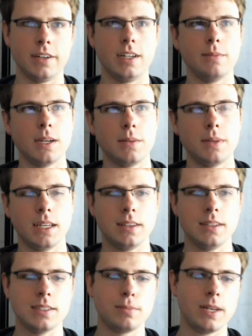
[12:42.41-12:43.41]
And it might make
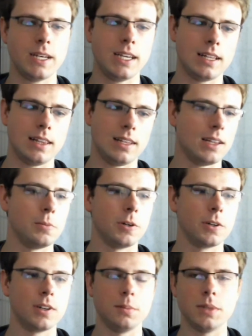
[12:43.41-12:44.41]
displaying it a little more
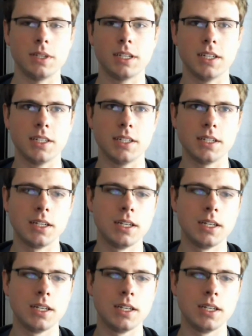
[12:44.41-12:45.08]
complicated.